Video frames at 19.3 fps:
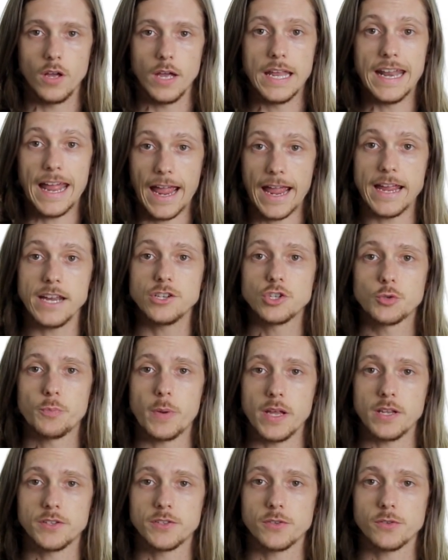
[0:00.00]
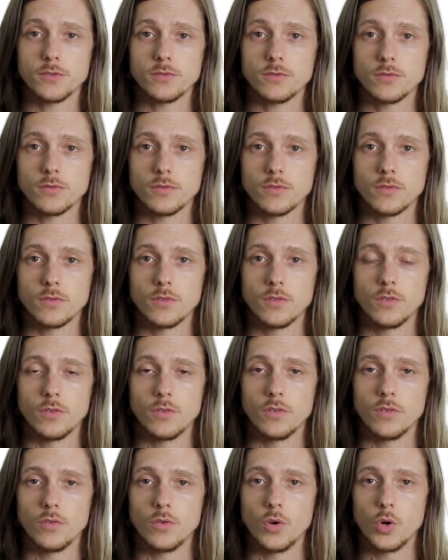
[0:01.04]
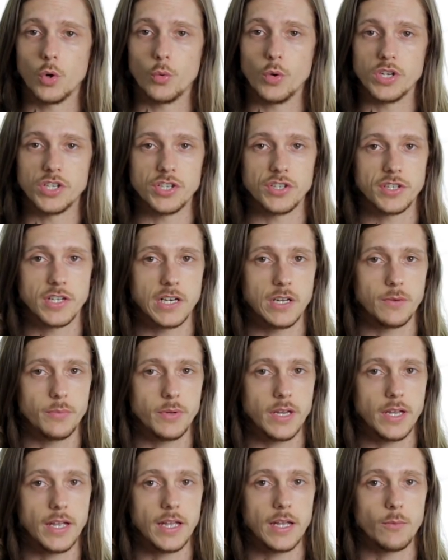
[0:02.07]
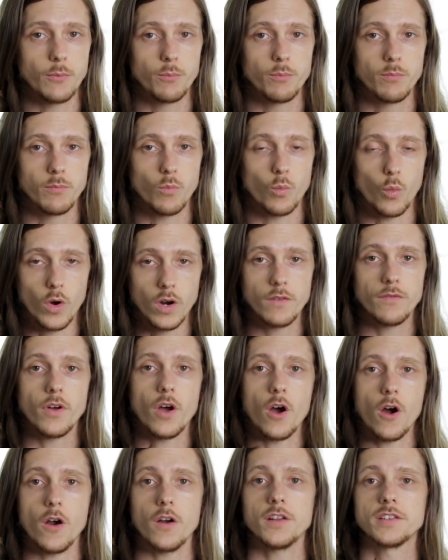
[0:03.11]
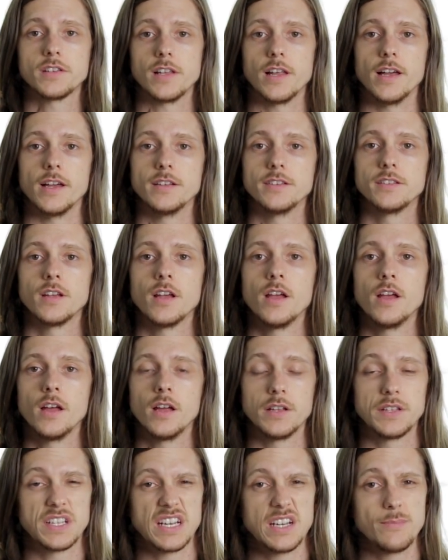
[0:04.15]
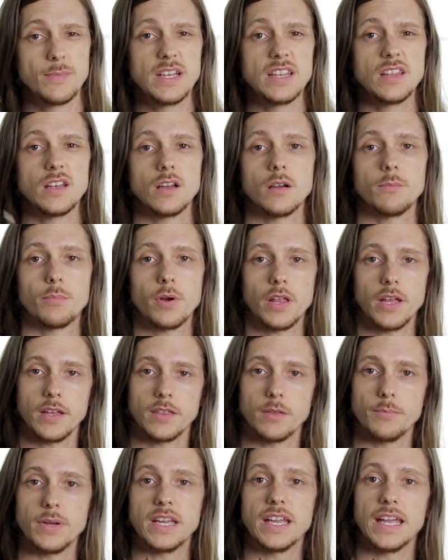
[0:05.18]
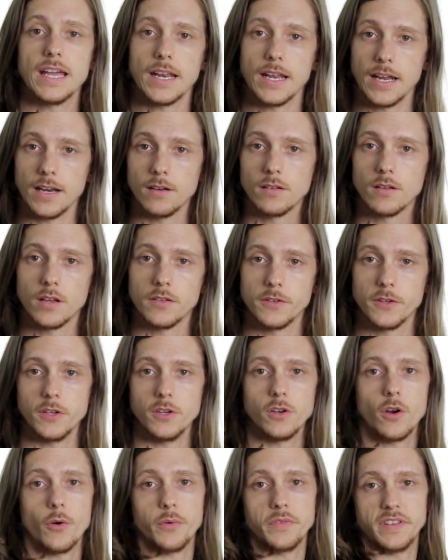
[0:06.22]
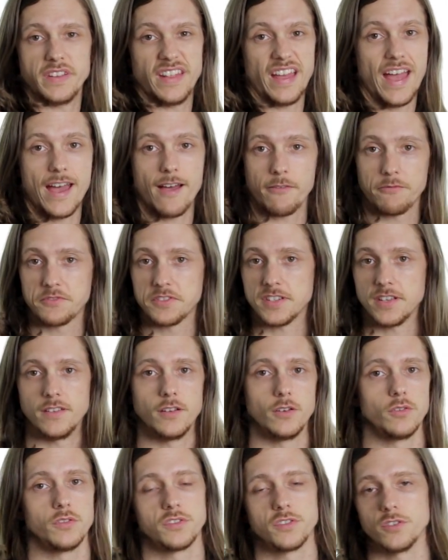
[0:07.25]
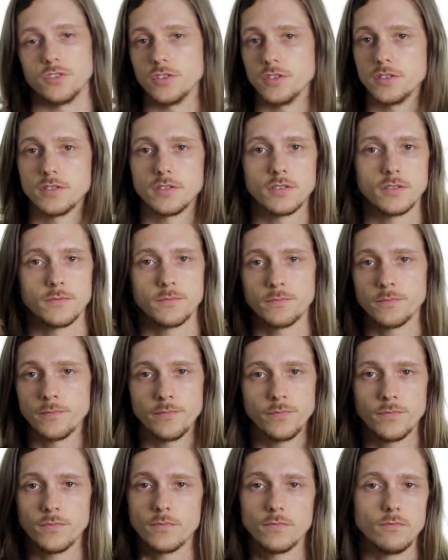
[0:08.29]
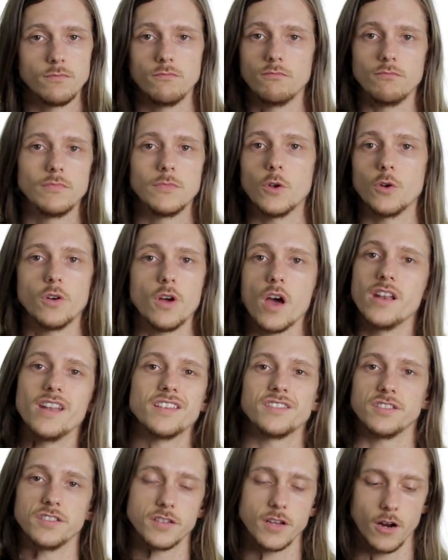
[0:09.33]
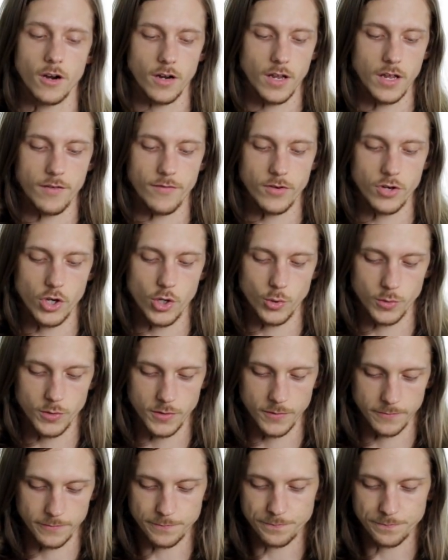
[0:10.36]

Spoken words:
an H pencil, which is going to be one of the hardest leads. It's going to be probably at the beginning until you go into the Fs, and those are just unnecessary to even use.